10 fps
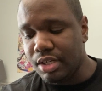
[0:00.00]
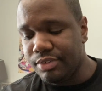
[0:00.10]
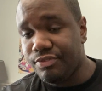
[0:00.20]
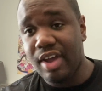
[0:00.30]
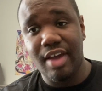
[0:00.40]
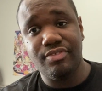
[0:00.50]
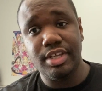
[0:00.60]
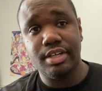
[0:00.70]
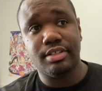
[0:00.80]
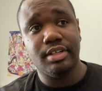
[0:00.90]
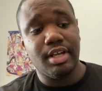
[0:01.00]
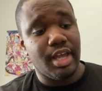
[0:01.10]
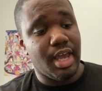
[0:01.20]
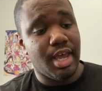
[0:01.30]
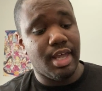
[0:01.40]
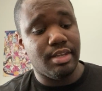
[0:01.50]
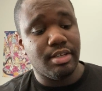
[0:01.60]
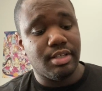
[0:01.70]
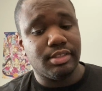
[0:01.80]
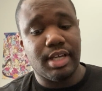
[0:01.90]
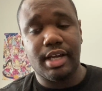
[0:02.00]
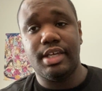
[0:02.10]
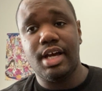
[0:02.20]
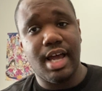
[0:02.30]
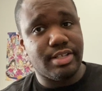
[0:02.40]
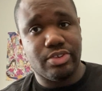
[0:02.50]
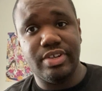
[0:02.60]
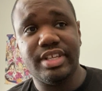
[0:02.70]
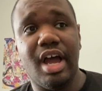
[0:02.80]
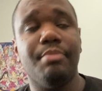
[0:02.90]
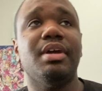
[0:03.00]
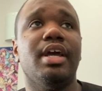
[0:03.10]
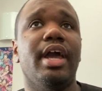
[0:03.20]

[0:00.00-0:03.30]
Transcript: Fafnir and Takia has screen time.